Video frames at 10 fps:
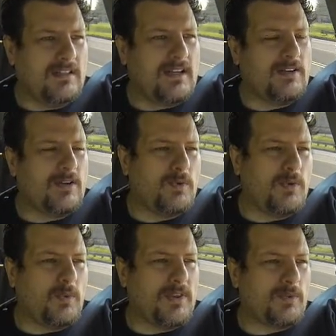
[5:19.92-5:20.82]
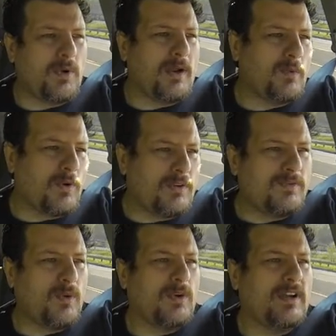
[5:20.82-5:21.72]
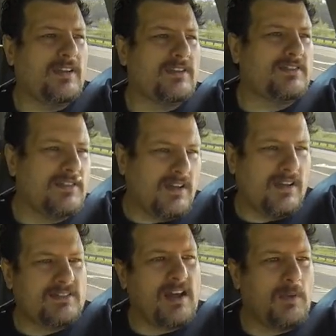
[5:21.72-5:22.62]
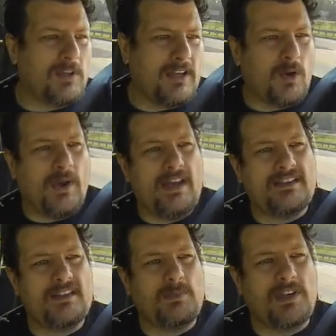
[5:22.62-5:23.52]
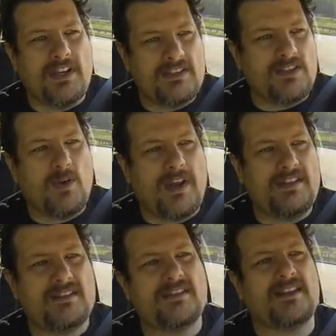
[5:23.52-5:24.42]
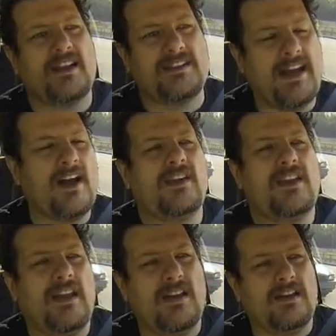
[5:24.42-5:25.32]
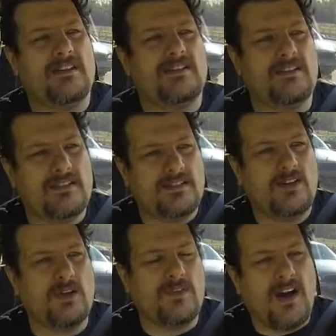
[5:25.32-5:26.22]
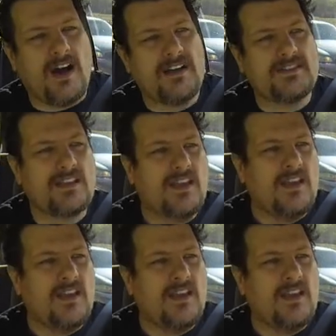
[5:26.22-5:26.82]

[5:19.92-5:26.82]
I don't know what the right word for it is. Uh, it's not really an oasis, but it is an oasis. It's kind of down in a uh, crevasse.